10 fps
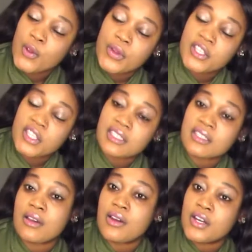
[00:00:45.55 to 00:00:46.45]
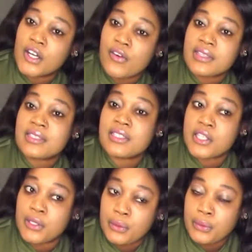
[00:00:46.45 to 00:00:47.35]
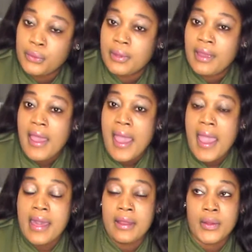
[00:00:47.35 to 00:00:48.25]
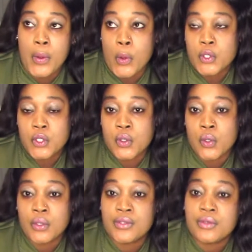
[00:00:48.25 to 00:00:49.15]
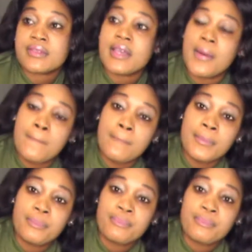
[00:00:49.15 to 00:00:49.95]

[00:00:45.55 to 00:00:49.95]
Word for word: which is okra stew and also do some